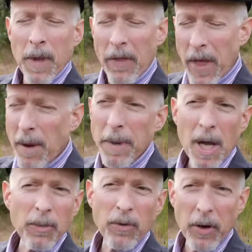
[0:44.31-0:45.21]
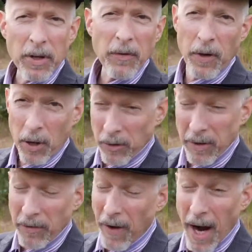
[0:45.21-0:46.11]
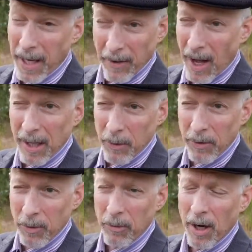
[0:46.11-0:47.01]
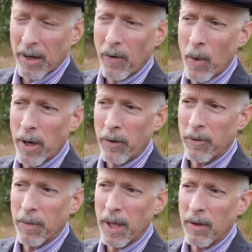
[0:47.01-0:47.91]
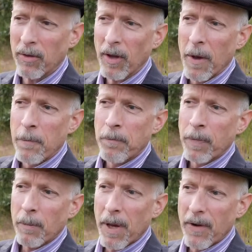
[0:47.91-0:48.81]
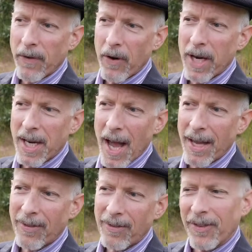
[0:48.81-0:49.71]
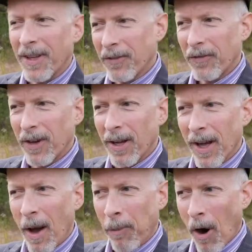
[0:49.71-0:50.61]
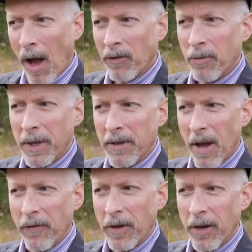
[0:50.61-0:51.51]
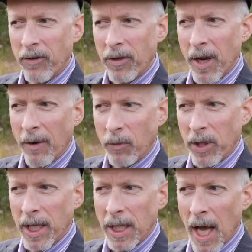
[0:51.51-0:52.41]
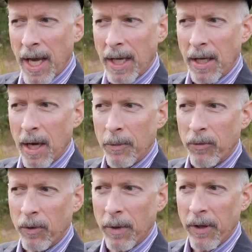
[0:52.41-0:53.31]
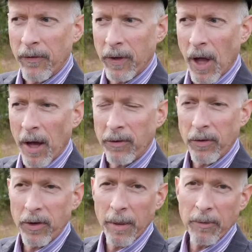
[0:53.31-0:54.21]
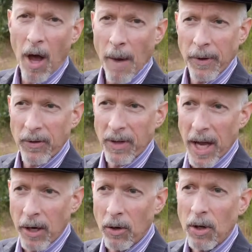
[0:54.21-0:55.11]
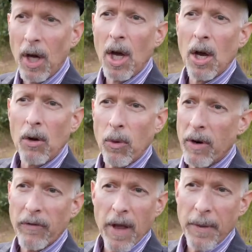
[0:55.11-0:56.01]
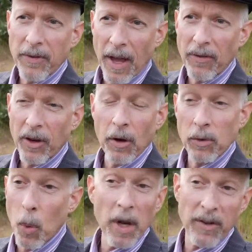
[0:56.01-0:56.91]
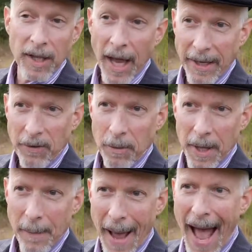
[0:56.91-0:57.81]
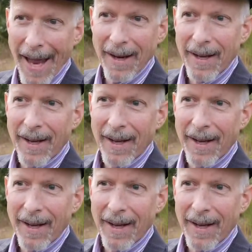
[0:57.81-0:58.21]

And then it becomes very difficult to define exactly what subjective awareness means. But a very nice, if approximate definition that I really like comes from a philosopher named Thomas Nagel, who wrote a famous essay called "What Is It Like to Be a Bat?"